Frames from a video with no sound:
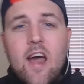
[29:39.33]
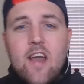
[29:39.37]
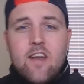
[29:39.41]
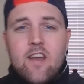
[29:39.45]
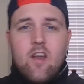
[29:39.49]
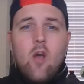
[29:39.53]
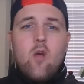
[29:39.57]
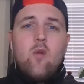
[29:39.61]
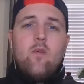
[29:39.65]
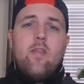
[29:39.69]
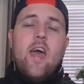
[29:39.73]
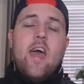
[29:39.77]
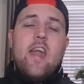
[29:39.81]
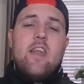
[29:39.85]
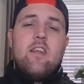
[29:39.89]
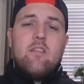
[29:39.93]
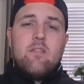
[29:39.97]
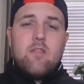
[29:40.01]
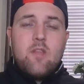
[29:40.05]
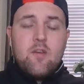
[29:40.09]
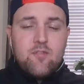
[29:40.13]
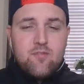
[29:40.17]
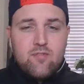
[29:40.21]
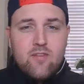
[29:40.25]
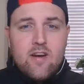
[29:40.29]
note then,
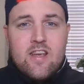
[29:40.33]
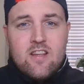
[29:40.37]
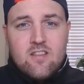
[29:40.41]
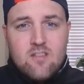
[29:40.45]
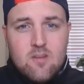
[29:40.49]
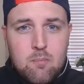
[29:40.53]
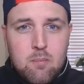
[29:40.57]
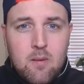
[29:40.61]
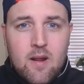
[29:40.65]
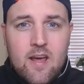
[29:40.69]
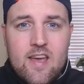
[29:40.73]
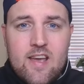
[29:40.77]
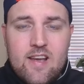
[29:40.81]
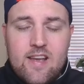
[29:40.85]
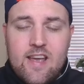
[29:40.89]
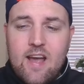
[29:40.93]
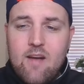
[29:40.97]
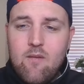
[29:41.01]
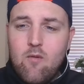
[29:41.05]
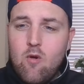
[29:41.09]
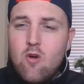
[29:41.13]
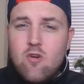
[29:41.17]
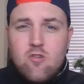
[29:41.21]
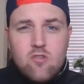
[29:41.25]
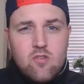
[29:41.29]
the free-to-play
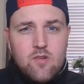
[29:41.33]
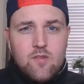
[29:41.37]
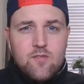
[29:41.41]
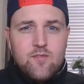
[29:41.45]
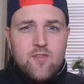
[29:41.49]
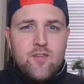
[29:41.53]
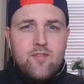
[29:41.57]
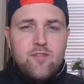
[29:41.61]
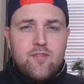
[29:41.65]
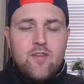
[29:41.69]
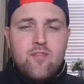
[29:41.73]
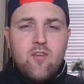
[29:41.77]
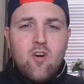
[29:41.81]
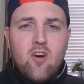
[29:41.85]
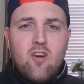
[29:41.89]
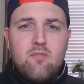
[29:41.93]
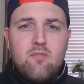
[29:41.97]
account, 155